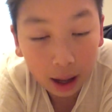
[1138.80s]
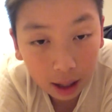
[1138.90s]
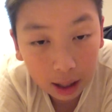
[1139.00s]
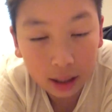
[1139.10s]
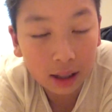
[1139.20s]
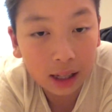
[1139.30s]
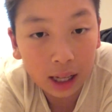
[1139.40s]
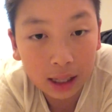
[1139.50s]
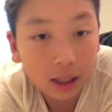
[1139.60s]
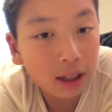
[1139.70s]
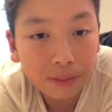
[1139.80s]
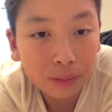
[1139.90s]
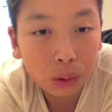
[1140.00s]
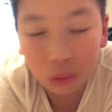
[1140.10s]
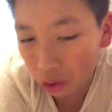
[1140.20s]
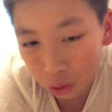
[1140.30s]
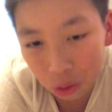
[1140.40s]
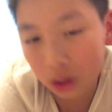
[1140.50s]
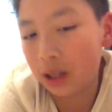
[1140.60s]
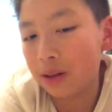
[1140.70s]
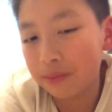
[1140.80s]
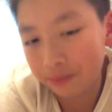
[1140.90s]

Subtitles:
And then record it.